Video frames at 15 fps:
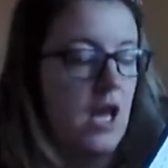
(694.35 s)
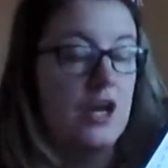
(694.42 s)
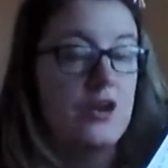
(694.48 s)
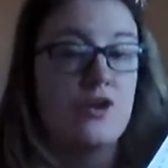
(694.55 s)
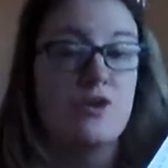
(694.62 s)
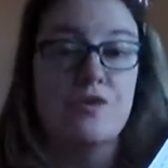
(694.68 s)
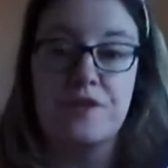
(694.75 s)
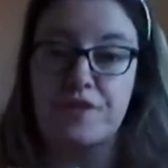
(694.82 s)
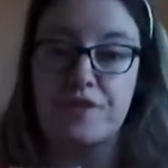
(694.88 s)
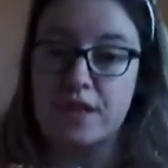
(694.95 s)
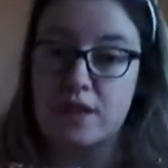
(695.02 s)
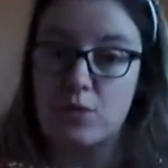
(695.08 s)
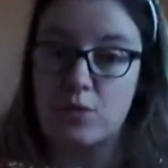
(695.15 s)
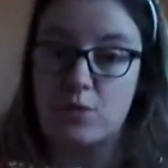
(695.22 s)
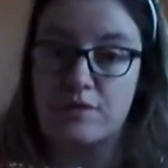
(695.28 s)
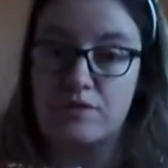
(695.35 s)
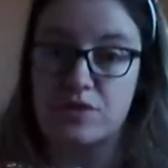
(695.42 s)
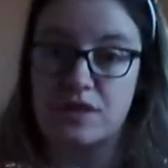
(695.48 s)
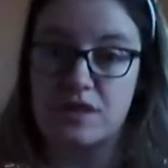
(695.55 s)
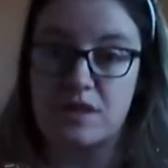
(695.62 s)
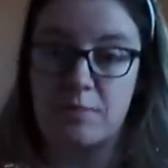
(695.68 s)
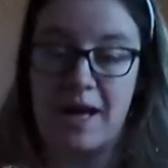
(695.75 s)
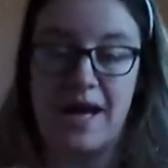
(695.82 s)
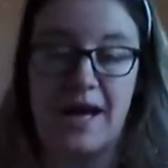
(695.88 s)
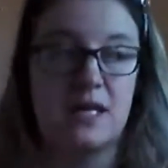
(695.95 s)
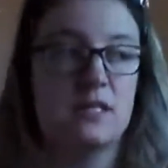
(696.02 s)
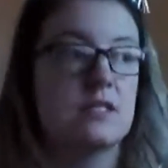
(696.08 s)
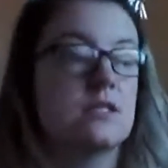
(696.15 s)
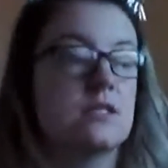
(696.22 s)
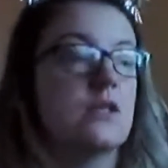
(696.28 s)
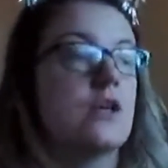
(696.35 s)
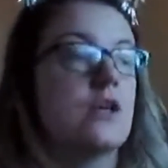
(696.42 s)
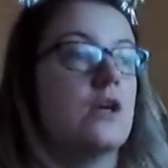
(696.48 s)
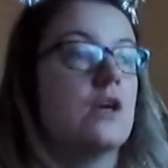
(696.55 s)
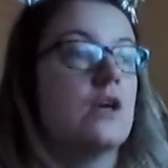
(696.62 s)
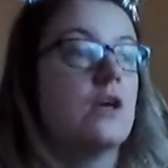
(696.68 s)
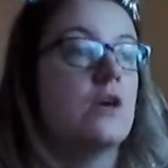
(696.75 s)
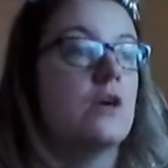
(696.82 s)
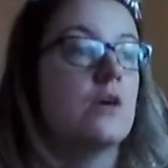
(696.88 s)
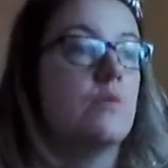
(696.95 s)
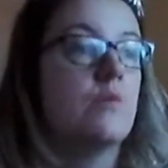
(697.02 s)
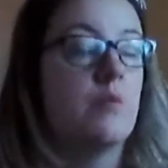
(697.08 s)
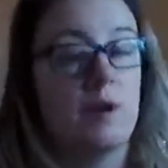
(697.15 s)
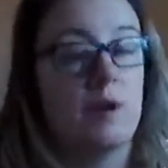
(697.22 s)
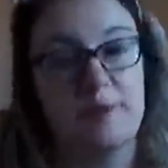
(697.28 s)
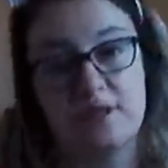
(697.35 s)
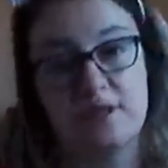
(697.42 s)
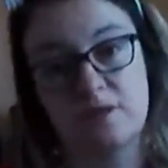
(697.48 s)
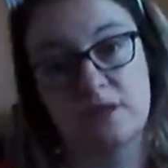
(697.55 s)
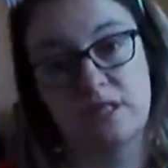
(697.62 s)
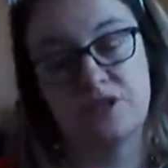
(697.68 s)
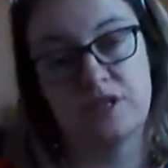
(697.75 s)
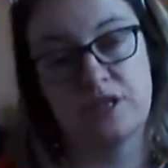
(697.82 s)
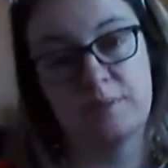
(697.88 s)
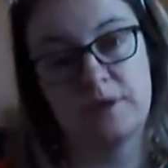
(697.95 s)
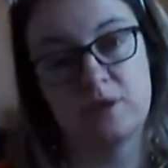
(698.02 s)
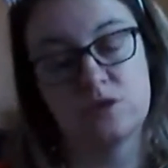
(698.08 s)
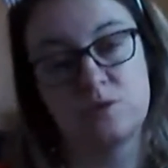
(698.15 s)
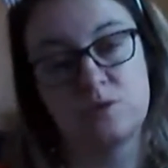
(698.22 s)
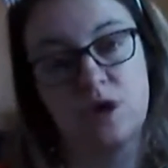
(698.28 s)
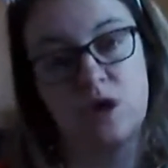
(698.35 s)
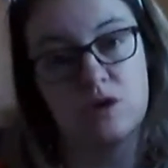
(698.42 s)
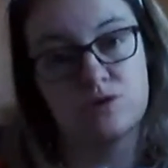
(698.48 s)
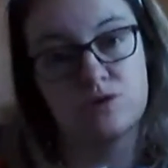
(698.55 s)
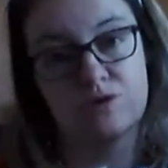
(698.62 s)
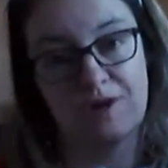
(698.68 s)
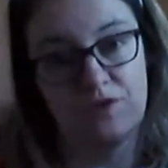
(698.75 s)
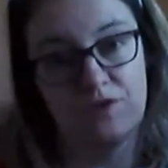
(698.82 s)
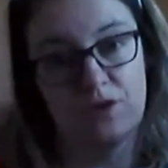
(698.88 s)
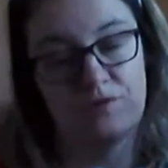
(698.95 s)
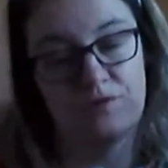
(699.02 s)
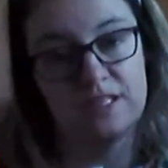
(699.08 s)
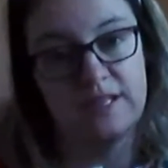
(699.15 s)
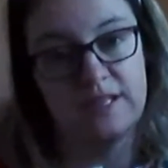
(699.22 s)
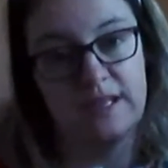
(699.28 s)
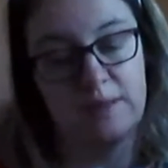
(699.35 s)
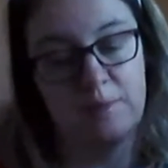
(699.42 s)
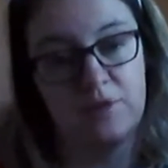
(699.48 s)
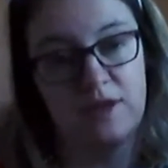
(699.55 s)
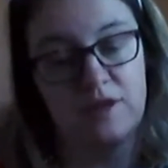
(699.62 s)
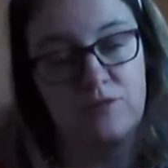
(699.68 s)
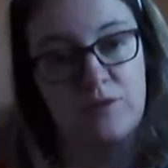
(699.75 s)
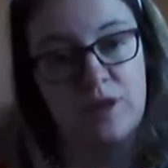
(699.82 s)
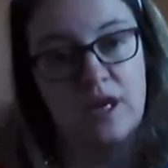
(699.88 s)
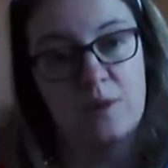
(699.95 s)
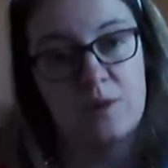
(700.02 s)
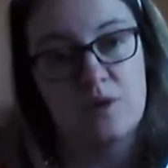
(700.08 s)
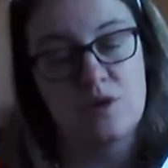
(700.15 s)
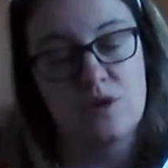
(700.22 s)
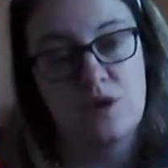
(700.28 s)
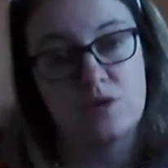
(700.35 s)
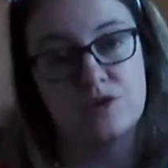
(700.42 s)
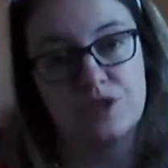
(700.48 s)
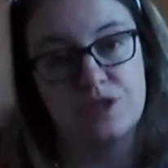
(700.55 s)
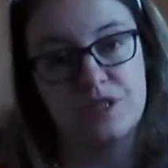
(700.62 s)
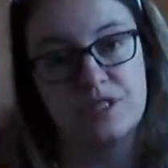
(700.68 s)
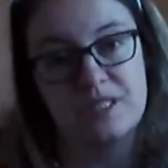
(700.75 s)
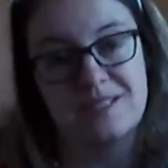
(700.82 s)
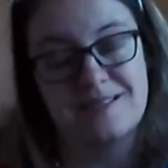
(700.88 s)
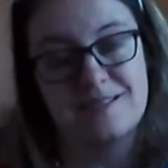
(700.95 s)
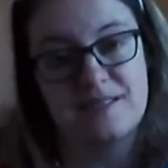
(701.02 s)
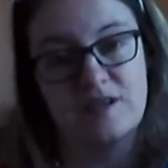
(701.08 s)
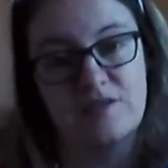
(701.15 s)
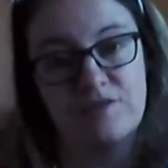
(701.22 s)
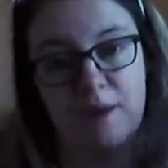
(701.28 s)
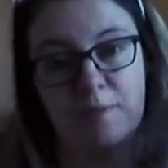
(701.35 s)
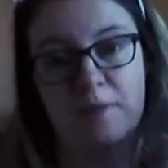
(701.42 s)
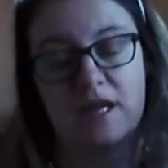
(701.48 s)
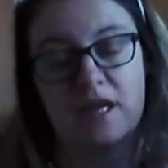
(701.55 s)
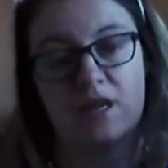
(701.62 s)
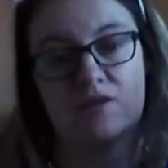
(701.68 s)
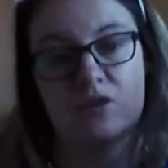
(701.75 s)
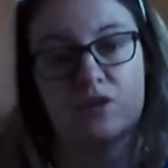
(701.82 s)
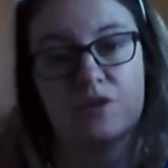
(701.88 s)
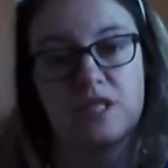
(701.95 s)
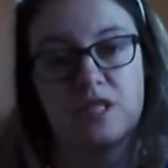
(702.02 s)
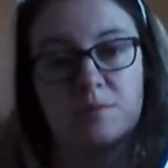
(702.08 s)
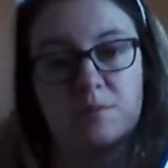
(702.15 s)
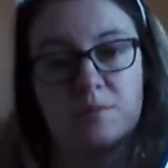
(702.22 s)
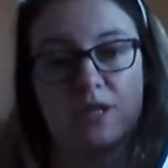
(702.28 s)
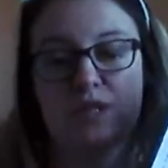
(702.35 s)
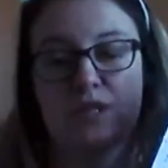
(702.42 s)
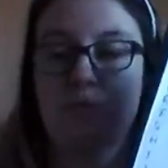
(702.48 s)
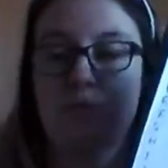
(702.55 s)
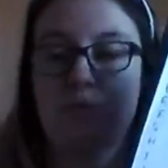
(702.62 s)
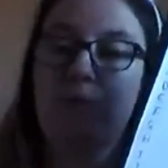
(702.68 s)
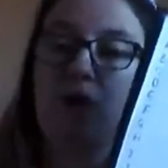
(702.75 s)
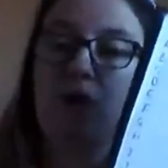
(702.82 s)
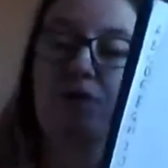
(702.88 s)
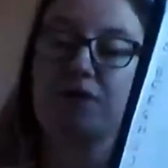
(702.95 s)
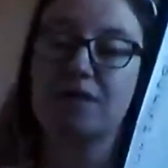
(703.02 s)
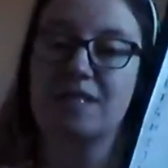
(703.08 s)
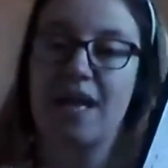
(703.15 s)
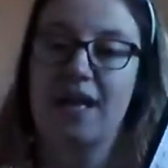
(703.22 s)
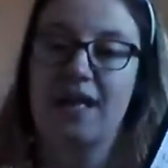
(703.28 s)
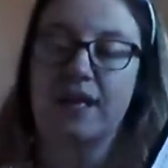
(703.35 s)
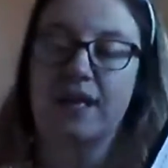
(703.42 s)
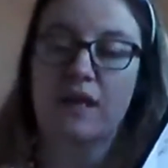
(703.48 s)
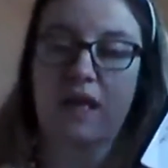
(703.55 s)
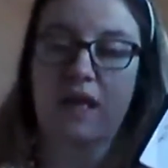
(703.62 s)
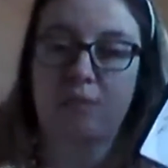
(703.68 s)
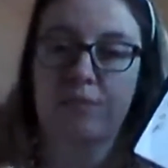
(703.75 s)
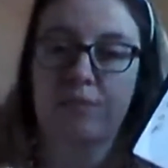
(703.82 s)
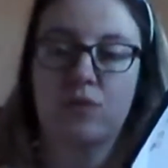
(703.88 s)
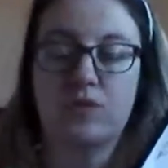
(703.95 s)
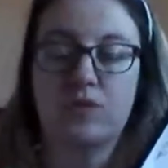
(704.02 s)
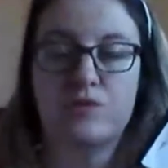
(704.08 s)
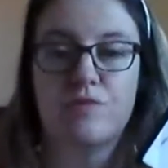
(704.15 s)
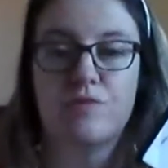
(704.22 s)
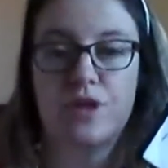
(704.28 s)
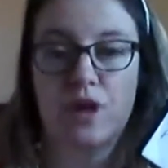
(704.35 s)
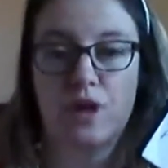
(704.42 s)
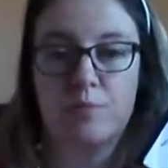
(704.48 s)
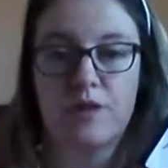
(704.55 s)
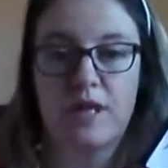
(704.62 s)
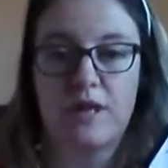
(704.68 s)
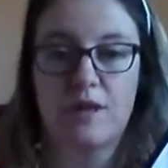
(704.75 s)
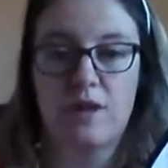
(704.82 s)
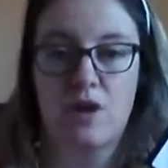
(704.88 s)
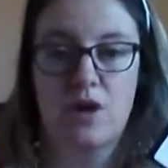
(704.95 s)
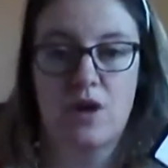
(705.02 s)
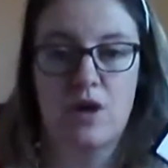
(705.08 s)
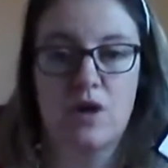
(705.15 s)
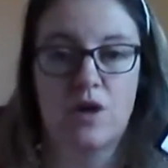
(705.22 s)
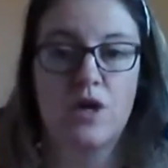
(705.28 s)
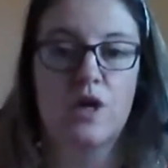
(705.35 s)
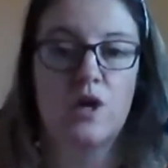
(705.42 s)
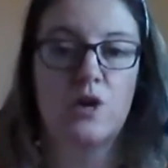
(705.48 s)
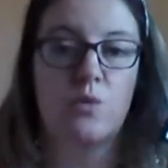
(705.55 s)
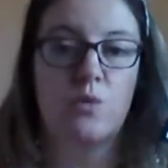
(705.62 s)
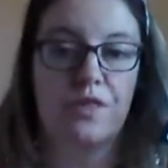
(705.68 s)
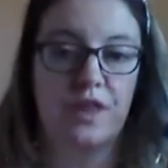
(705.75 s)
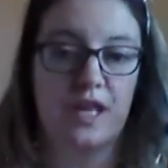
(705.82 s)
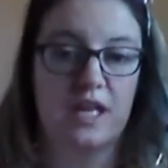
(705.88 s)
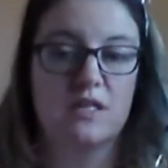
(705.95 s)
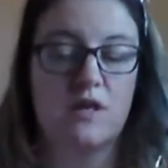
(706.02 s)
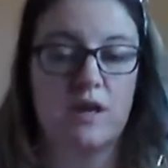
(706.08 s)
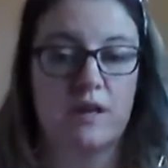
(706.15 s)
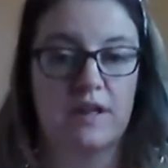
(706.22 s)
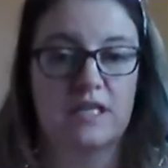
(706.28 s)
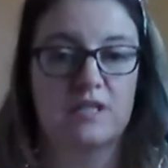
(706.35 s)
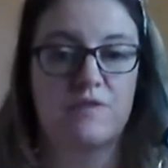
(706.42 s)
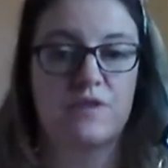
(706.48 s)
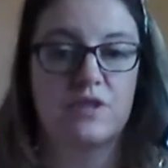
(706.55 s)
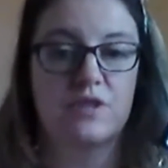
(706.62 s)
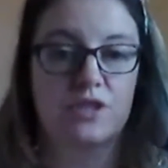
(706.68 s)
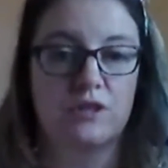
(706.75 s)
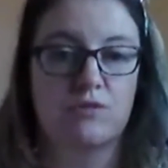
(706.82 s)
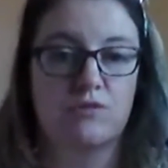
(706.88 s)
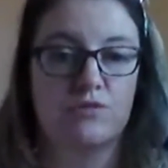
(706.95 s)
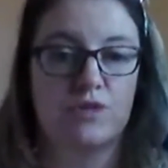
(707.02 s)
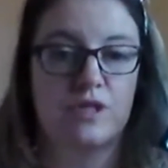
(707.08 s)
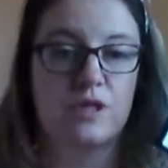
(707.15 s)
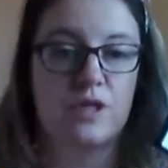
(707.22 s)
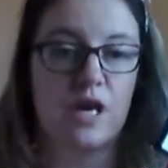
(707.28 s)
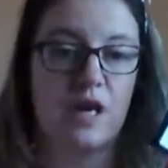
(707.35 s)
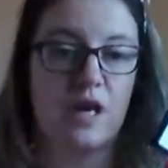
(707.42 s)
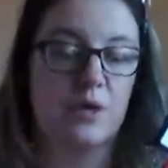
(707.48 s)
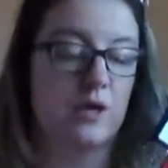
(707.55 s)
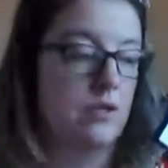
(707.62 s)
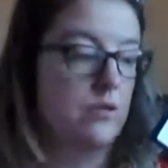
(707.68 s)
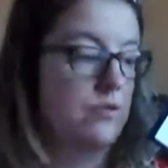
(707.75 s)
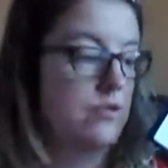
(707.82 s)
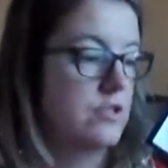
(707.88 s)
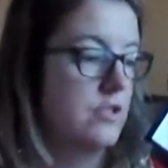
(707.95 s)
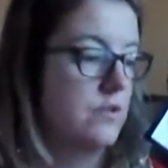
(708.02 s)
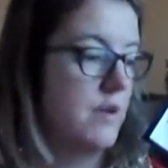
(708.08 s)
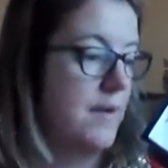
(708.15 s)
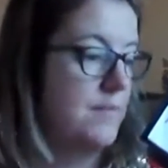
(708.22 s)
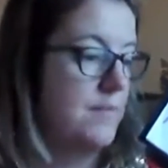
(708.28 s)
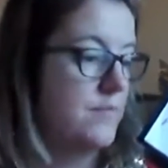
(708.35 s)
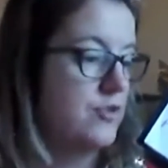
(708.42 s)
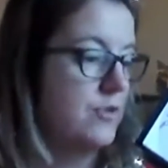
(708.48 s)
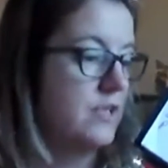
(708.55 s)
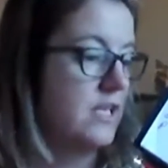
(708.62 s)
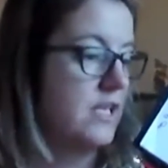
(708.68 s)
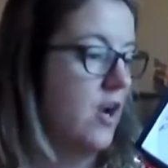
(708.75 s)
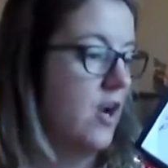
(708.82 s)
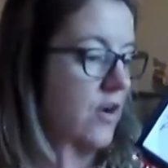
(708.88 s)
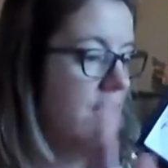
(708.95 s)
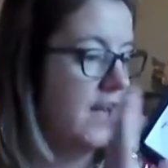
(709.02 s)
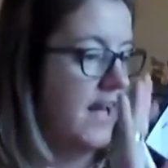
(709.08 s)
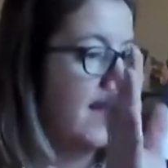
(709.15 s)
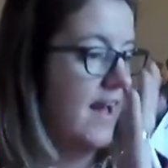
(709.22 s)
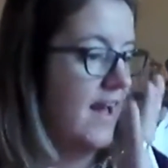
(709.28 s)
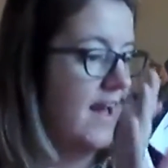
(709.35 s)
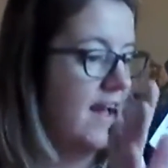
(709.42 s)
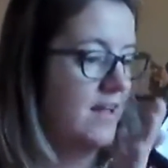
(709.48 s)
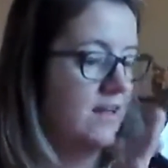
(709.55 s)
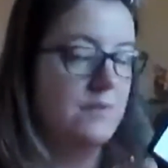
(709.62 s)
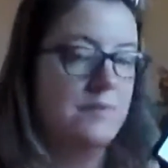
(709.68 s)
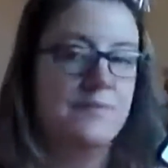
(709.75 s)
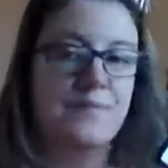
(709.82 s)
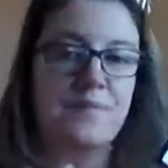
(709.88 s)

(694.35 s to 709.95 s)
Another thing that we've done in the past, we won't be doing this year because we can't travel, obviously, but if we're going on long journeys to see family over Christmas, we will often take a clipboard or a notebook in the car with things like this for the children, our girls, to join in. Hi, Cal!